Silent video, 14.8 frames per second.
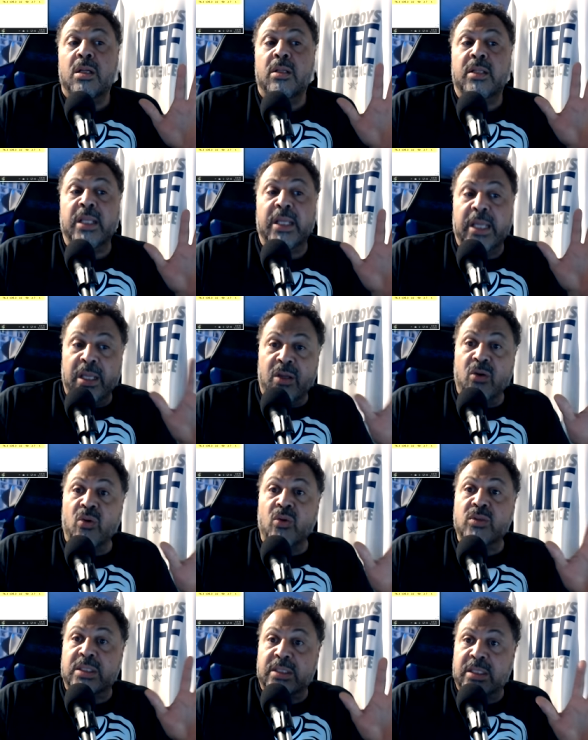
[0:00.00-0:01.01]
The
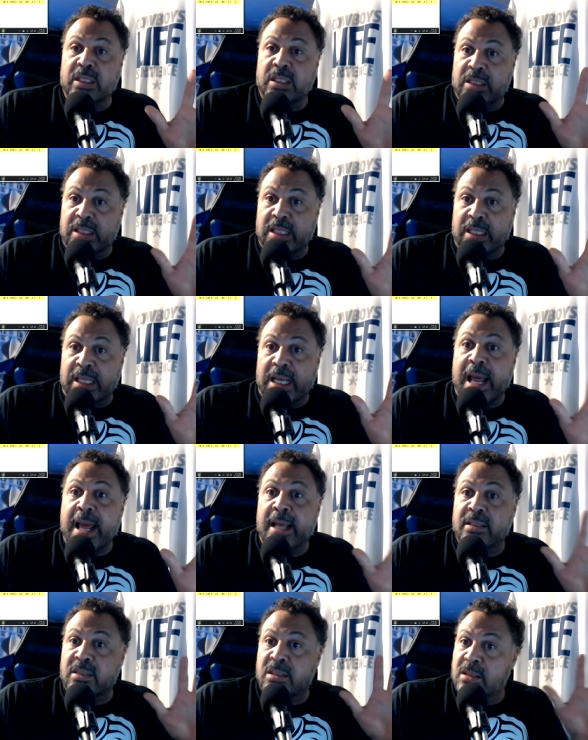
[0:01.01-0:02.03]
Eagles, the
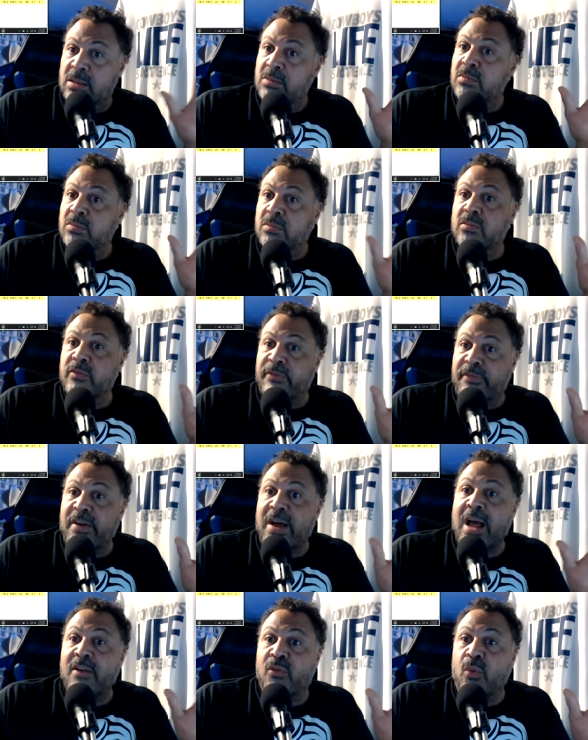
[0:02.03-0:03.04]
last
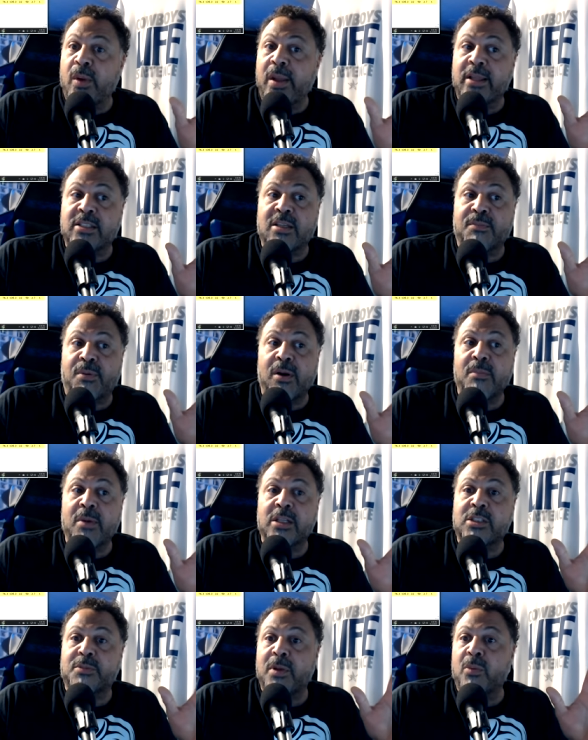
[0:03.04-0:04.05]
five weeks, have pretty
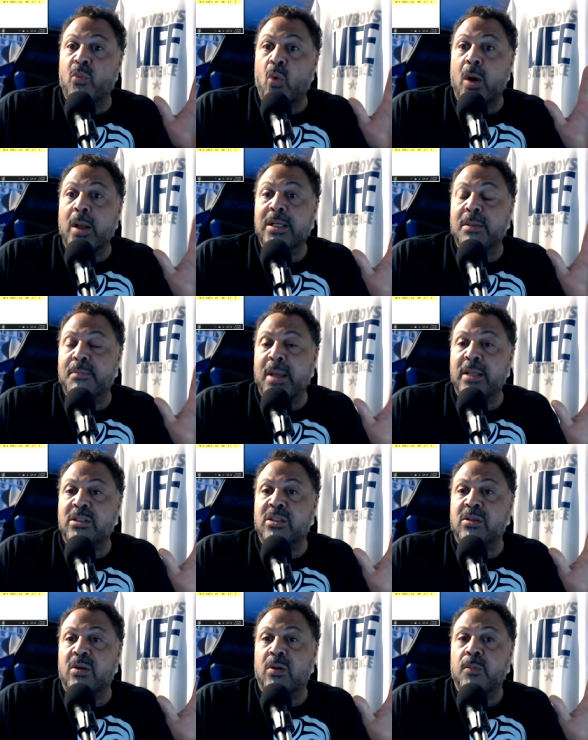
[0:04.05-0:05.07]
much been one
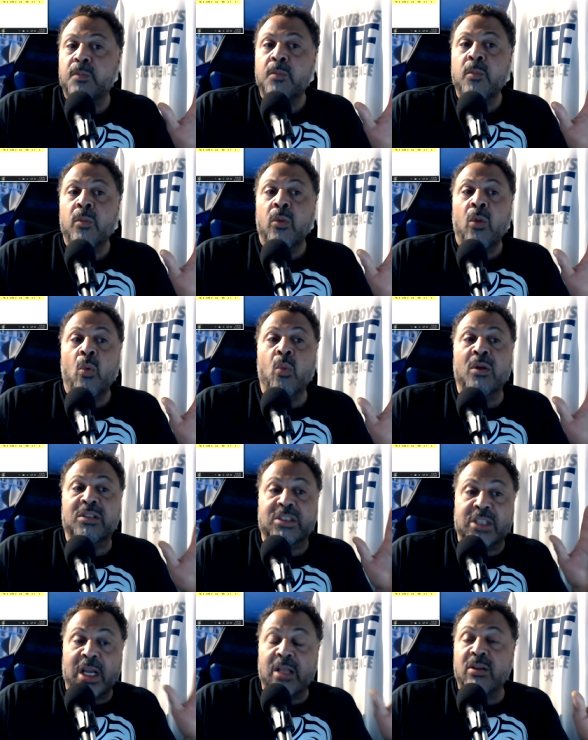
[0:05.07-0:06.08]
dimensional with
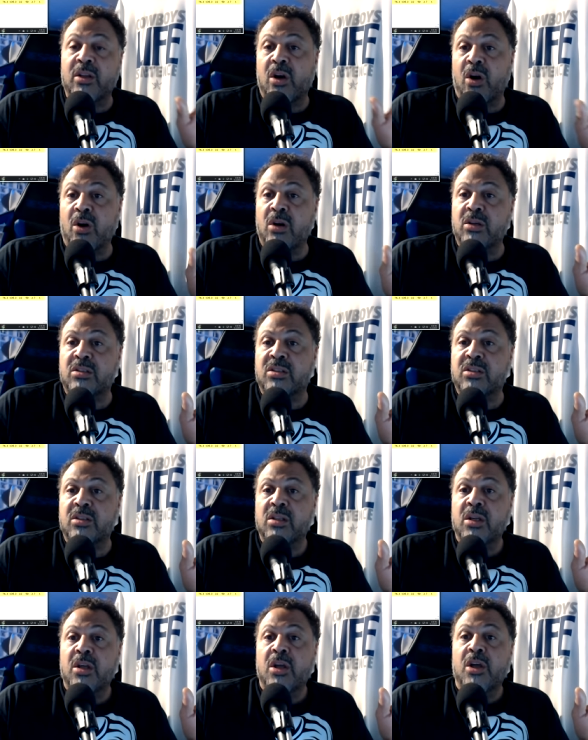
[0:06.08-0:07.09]
Jalen Hurts
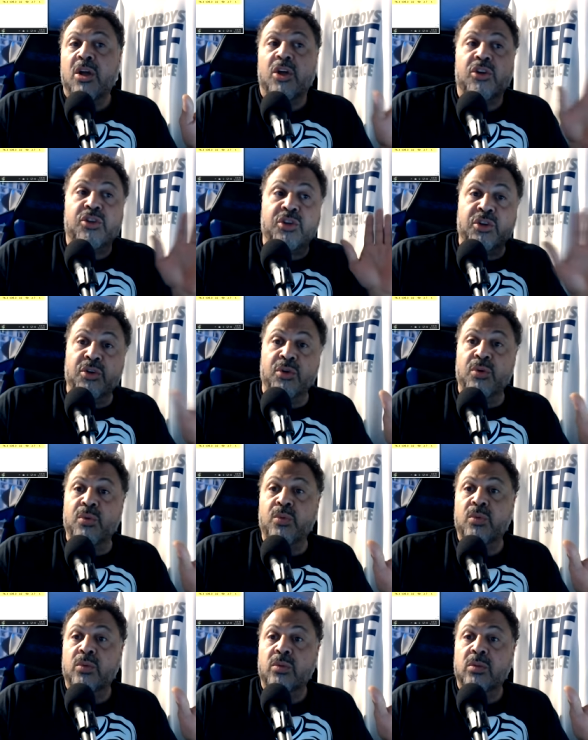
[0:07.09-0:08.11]

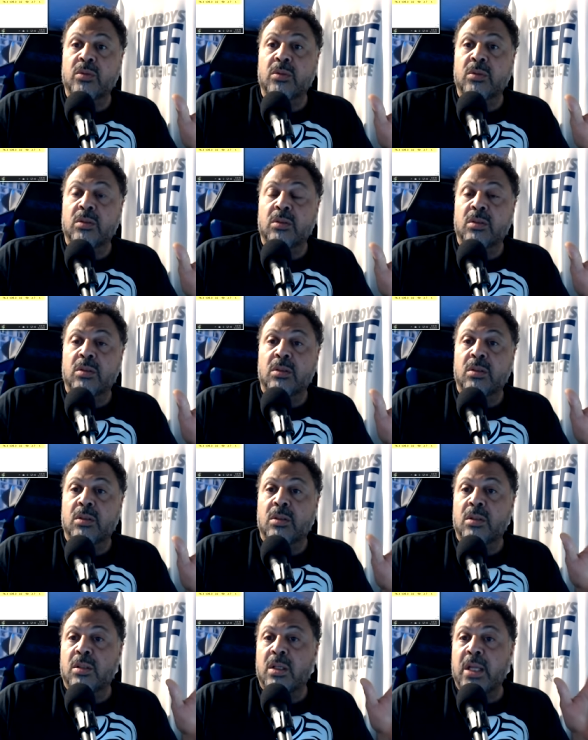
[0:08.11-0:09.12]
to
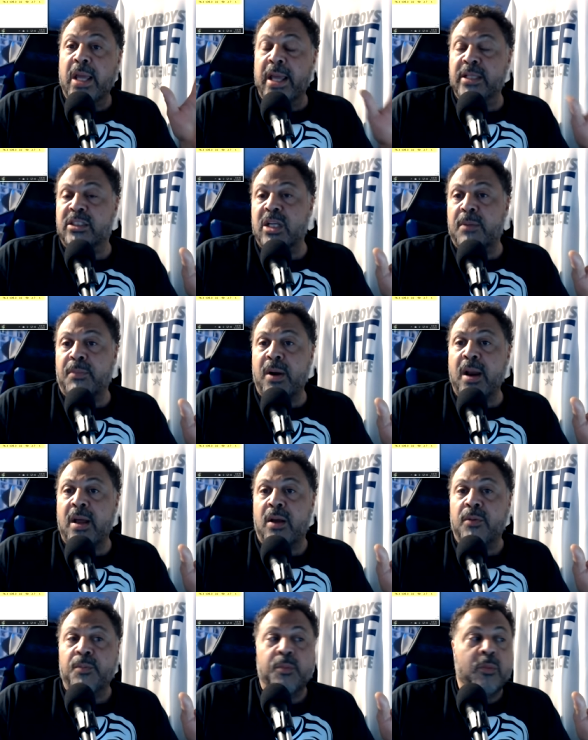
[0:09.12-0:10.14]
A.J. Brown.